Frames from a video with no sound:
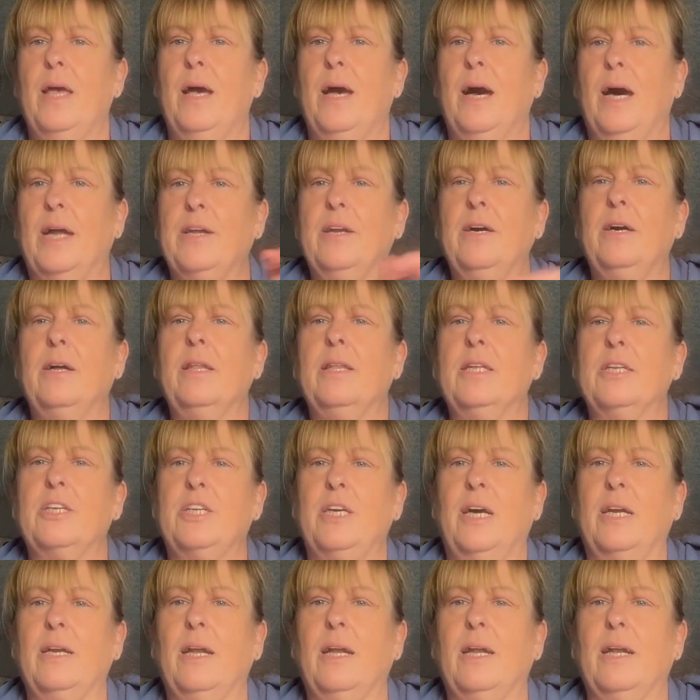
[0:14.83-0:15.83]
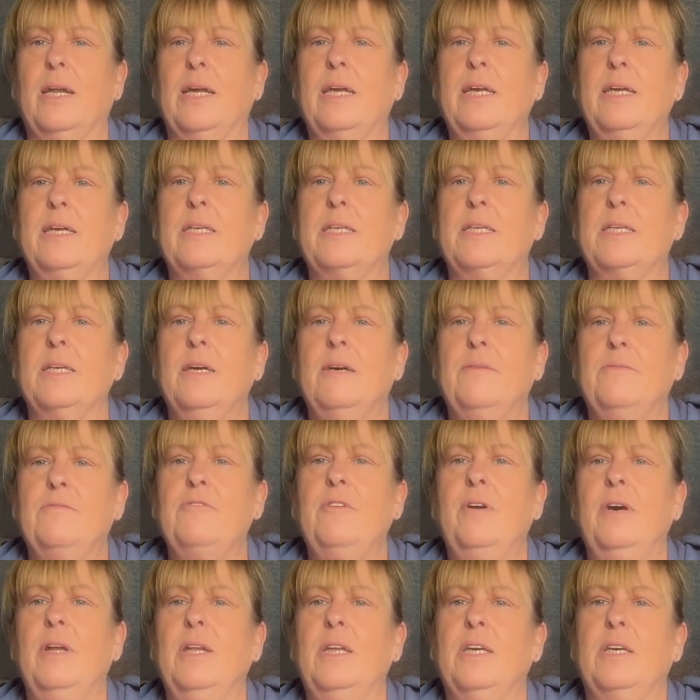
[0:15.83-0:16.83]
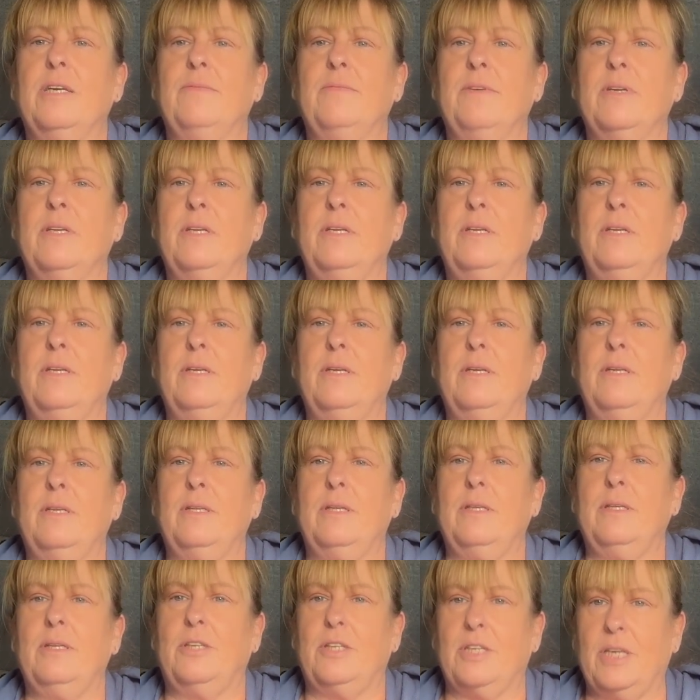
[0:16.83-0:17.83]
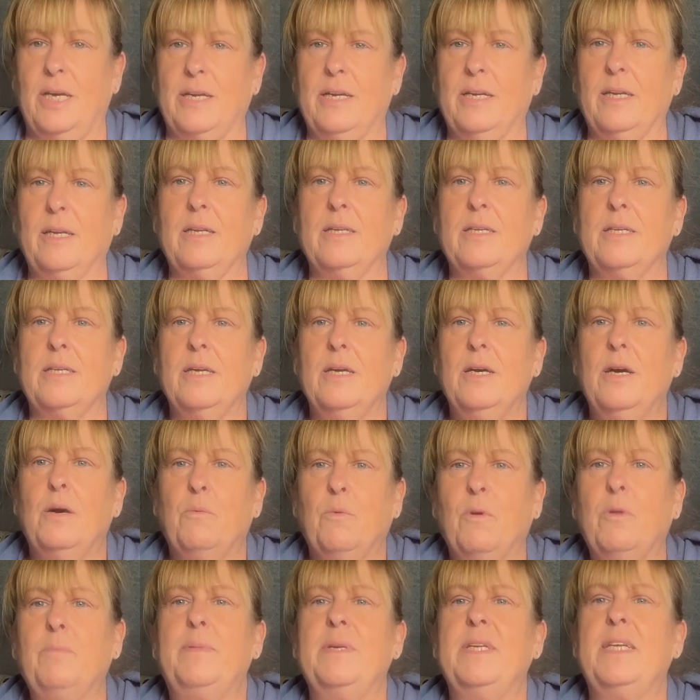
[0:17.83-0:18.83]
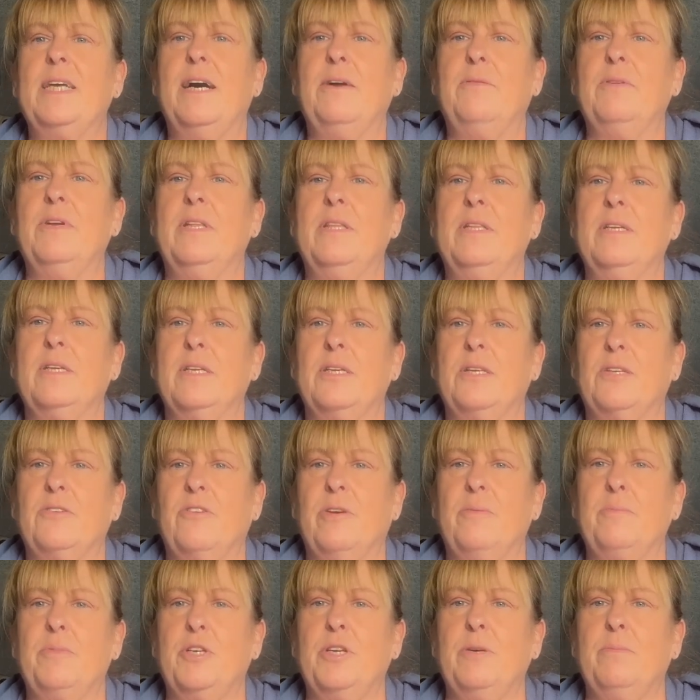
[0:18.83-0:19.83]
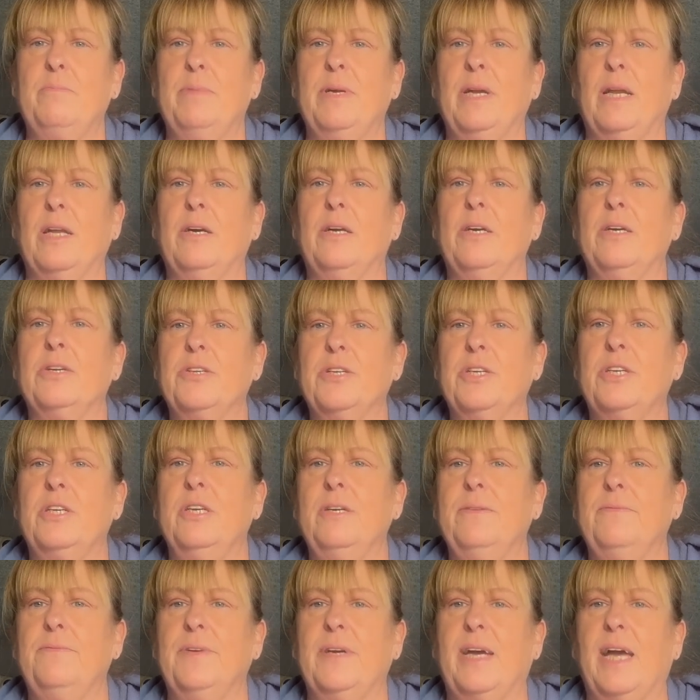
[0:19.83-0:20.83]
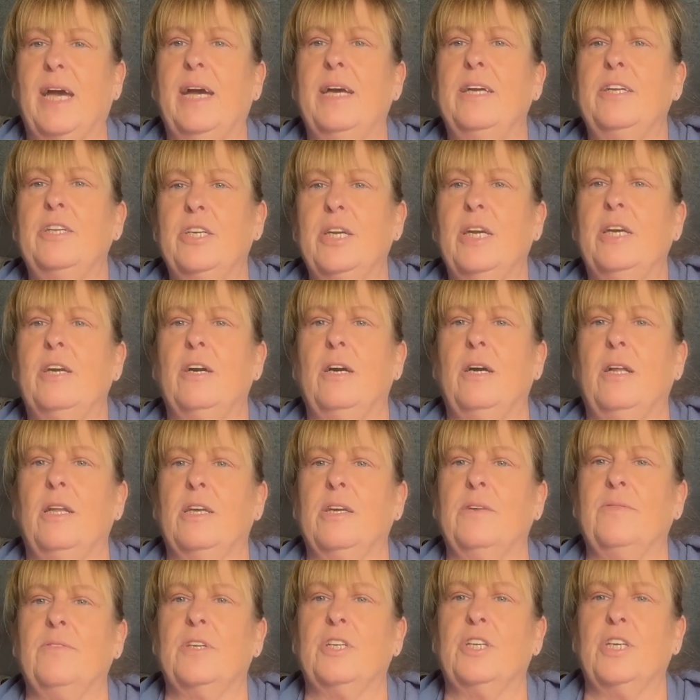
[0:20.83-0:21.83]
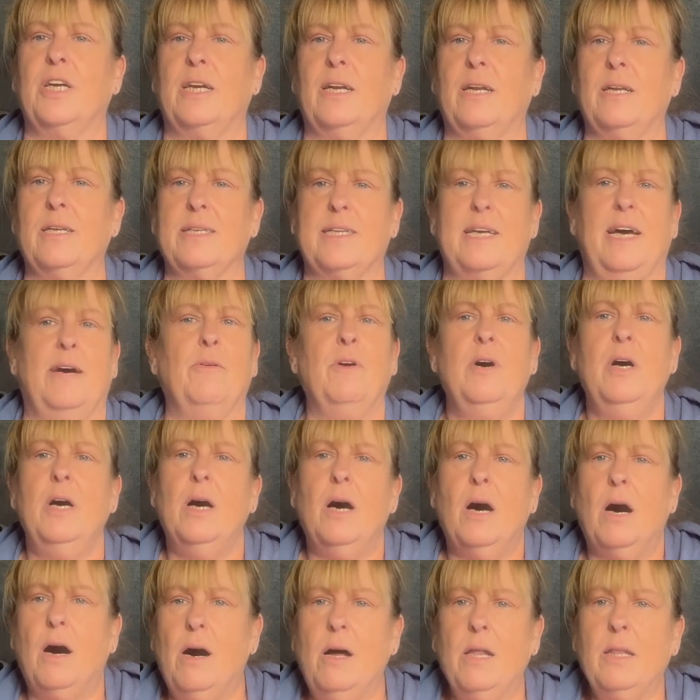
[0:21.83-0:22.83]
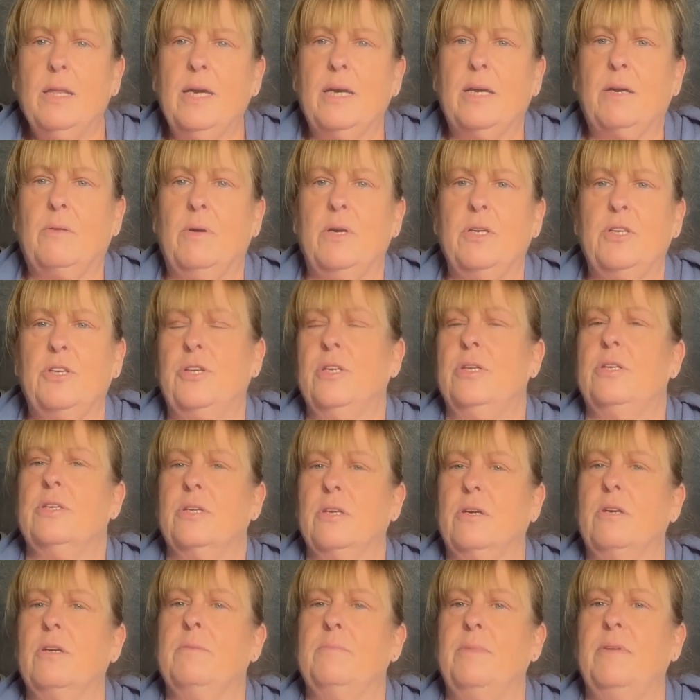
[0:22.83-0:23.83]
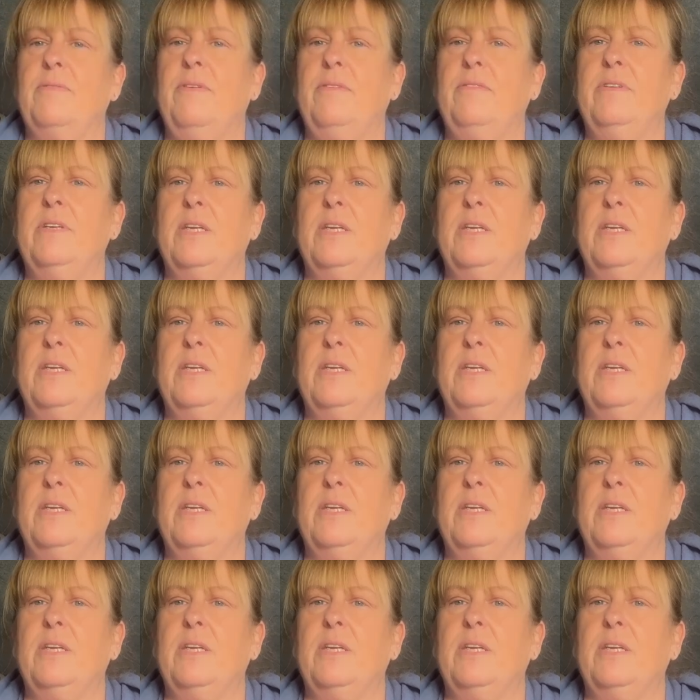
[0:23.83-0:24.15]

and all the channel links for all the other channels will be down in the description below. So don't forget, check all the other channels out. All their questions are going to be very